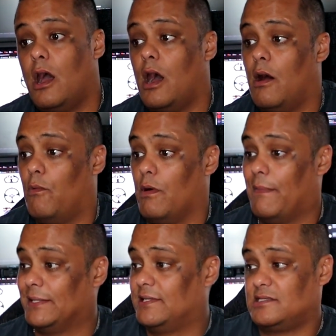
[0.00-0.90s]
Well,
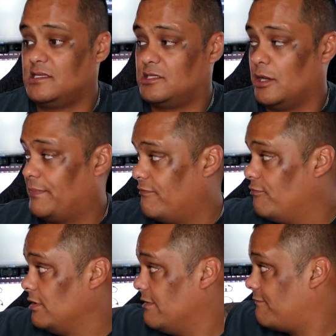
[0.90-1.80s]
my distance is gonna be
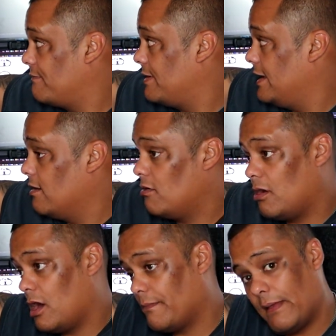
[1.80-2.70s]
really from here
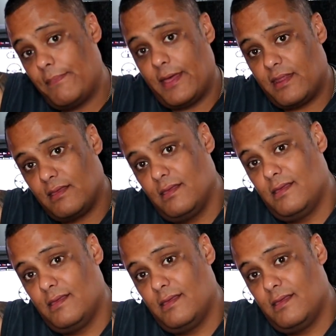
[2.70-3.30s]
on my bed.